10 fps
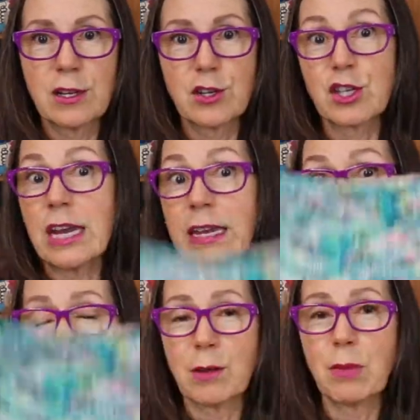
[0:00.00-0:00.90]
shake it
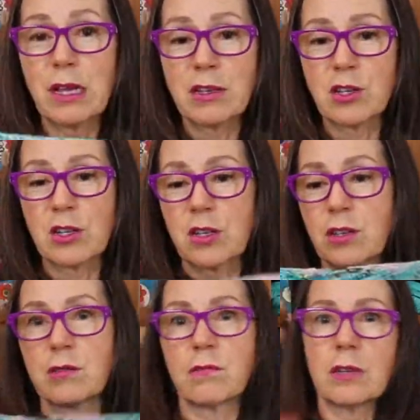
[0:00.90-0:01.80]
out a bit just
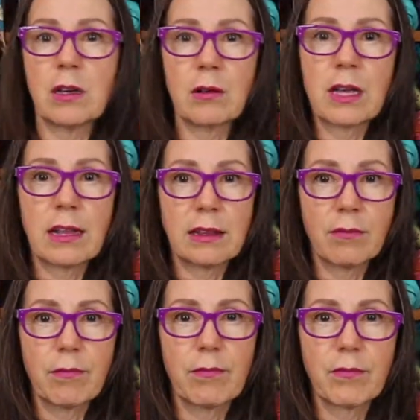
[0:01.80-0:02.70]
to, get
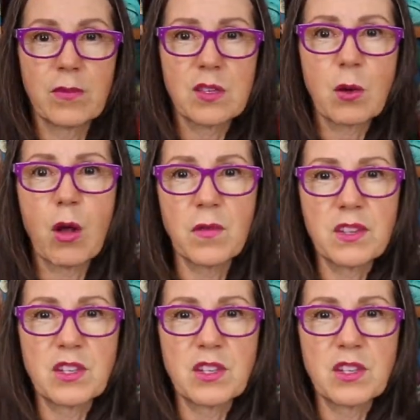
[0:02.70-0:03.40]
so the